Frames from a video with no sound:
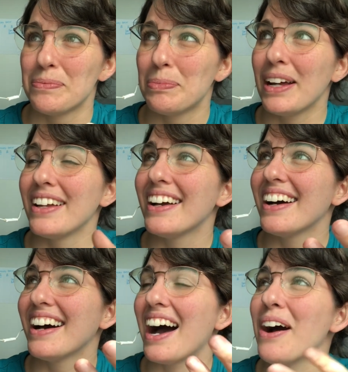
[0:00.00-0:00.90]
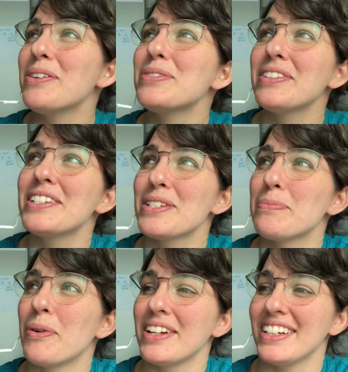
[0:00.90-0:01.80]
but I was really
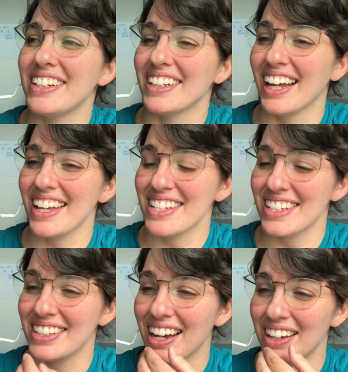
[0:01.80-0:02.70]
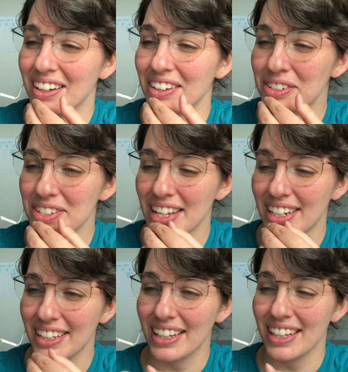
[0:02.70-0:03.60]
disappointed in Elias in not
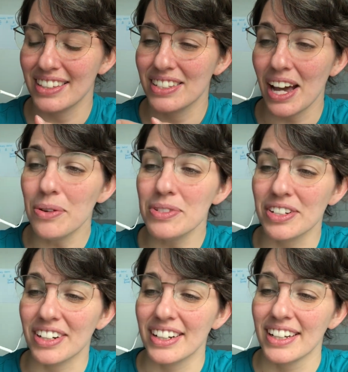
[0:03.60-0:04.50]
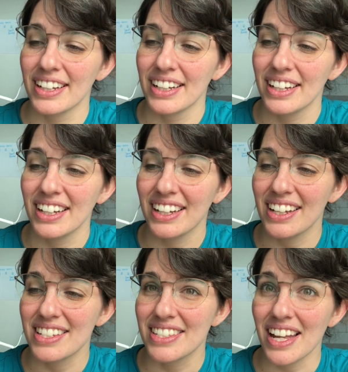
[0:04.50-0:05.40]
understanding that Towser
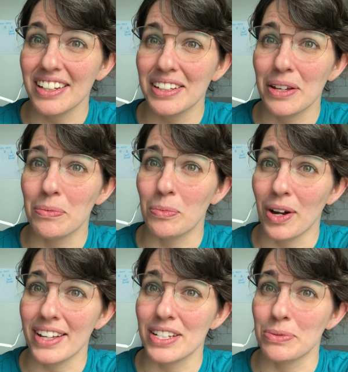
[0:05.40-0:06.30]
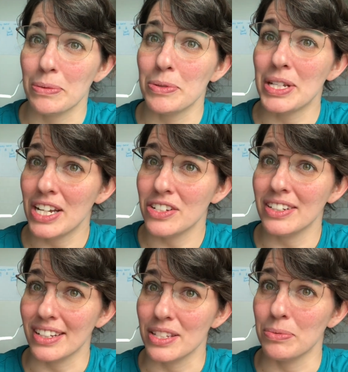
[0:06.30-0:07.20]
is telling him what his
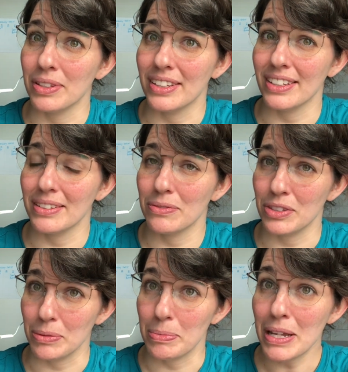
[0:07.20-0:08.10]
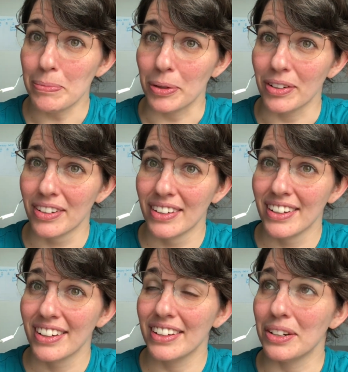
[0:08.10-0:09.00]
reputation is with the people.
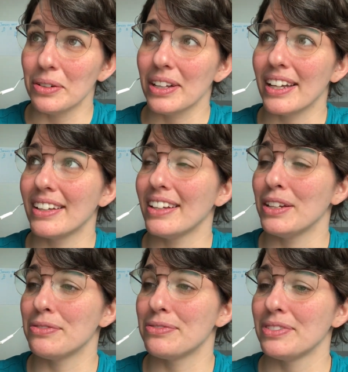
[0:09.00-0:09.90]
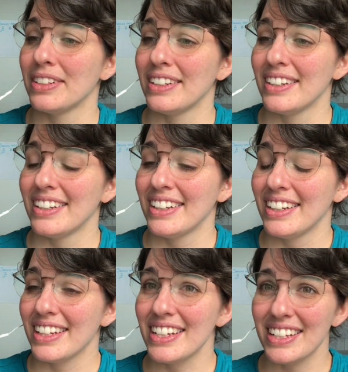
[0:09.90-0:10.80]
You know, like if
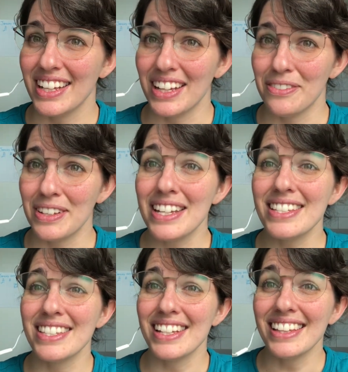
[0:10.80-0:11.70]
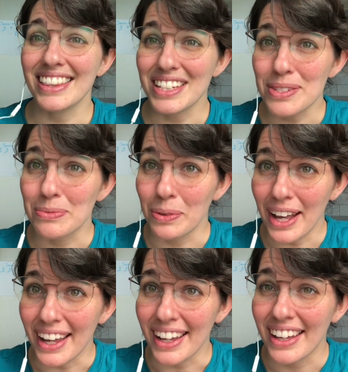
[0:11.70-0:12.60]
he's seen this
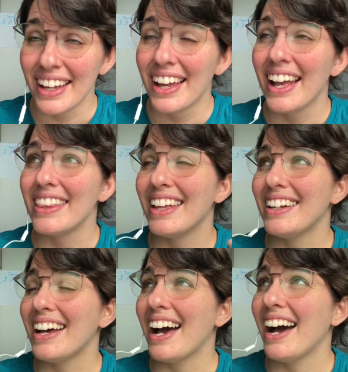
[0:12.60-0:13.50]
way, then